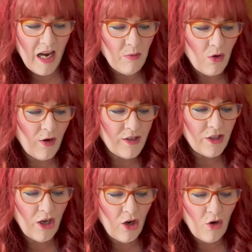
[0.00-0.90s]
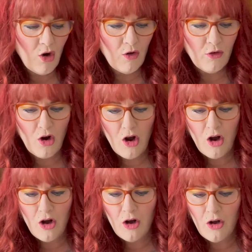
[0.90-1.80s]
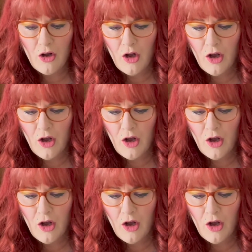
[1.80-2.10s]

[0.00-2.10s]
we're going to go over a haul